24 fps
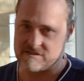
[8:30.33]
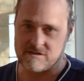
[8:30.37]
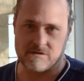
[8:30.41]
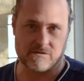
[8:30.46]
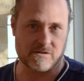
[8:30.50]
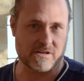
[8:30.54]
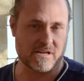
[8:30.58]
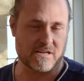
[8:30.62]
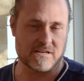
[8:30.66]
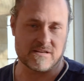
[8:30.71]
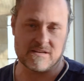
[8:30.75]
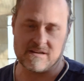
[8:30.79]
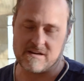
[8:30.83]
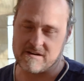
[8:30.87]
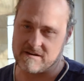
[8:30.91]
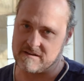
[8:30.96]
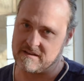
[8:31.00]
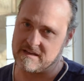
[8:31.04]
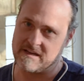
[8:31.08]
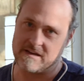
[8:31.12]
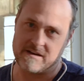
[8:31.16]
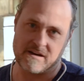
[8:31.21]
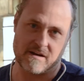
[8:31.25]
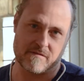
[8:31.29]
don't get
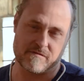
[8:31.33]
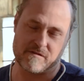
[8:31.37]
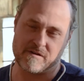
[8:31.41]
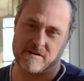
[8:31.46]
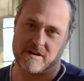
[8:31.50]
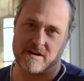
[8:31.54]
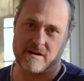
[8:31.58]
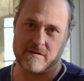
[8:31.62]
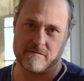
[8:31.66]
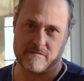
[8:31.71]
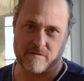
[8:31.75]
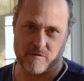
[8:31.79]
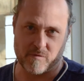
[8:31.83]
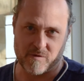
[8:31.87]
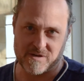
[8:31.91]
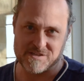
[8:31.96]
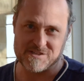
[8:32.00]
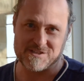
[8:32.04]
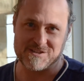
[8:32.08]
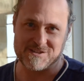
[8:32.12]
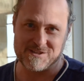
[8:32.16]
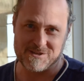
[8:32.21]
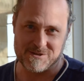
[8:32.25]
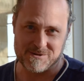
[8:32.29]
nearly enough credit for
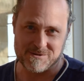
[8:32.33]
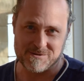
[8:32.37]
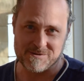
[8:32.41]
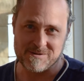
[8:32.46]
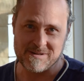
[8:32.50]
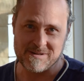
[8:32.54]
what you do.